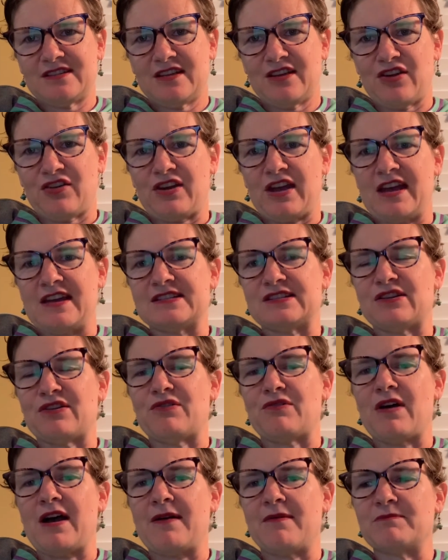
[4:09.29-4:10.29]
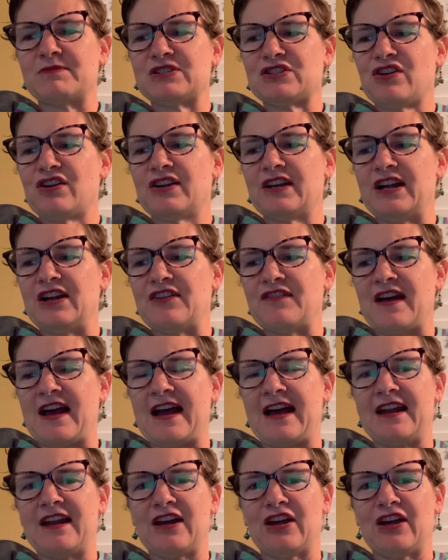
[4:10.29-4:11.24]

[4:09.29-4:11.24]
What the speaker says: Okay, so I'm starting to hear that